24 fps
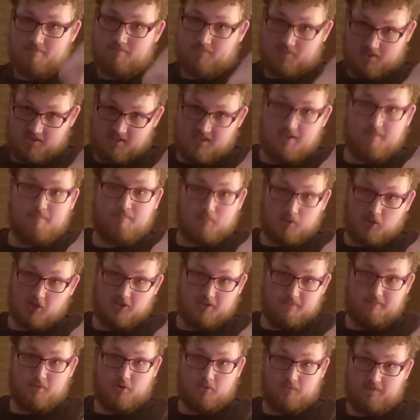The Tim
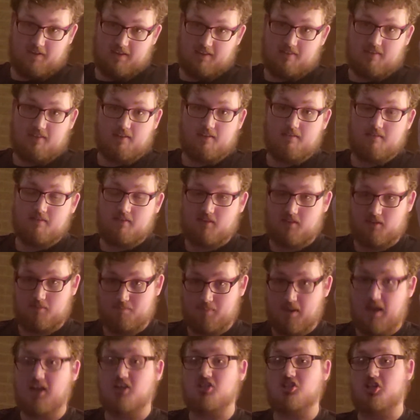Burton movies,
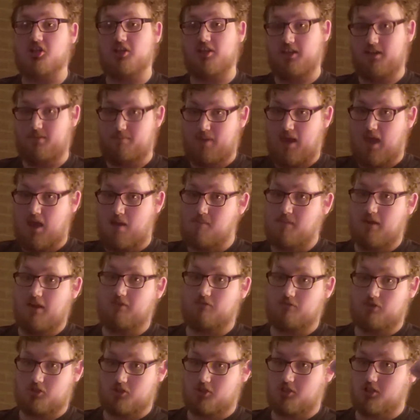especially Batman
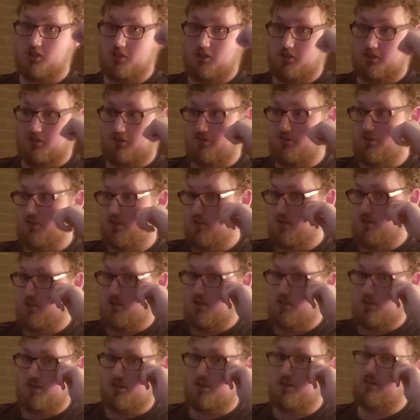Returns.
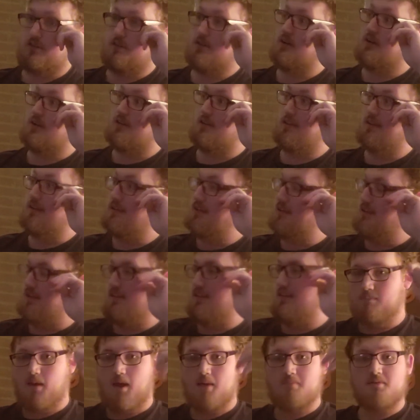Dear God.
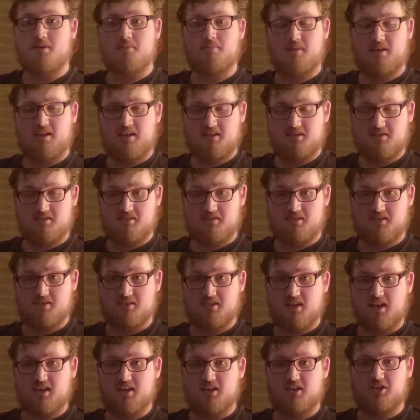Batman Begins
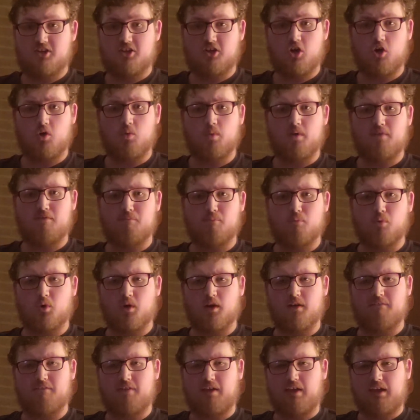decided to go with more
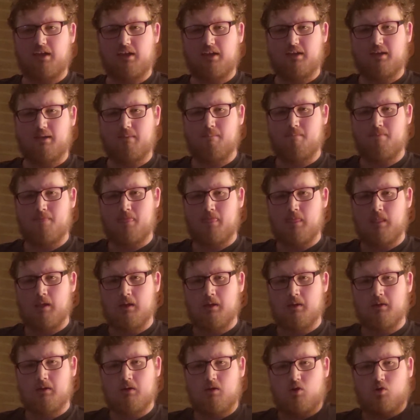of a
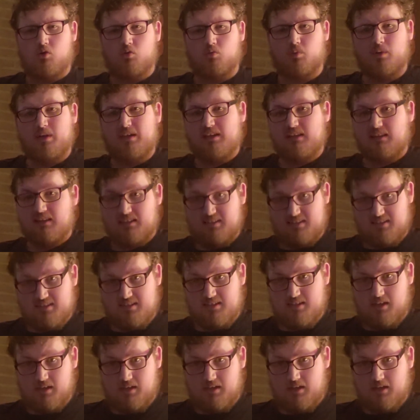
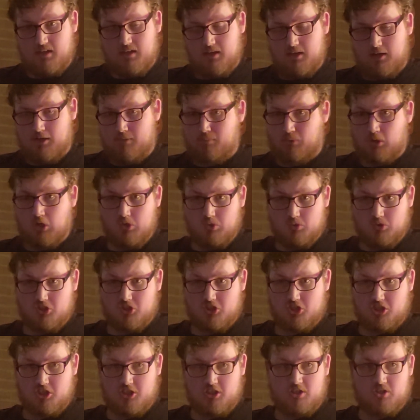realistic
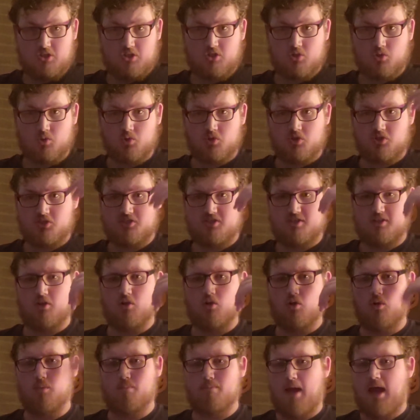approach towards the
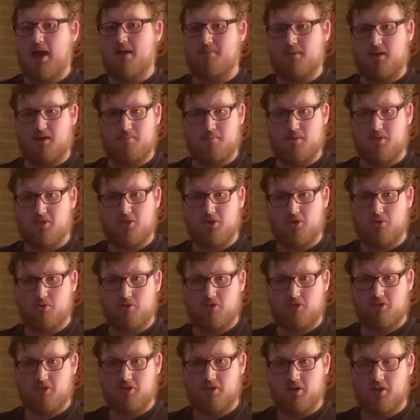whole Batman
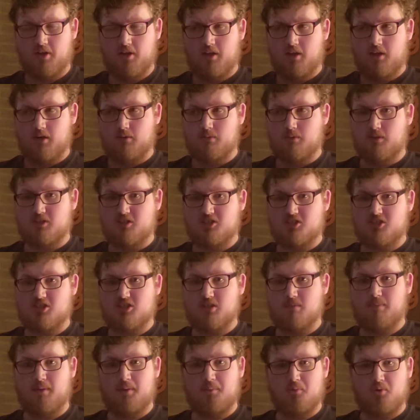mythos, which
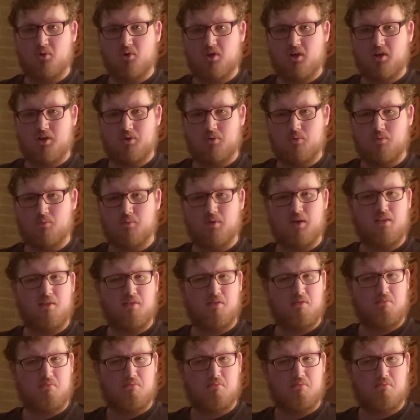some people will go, well,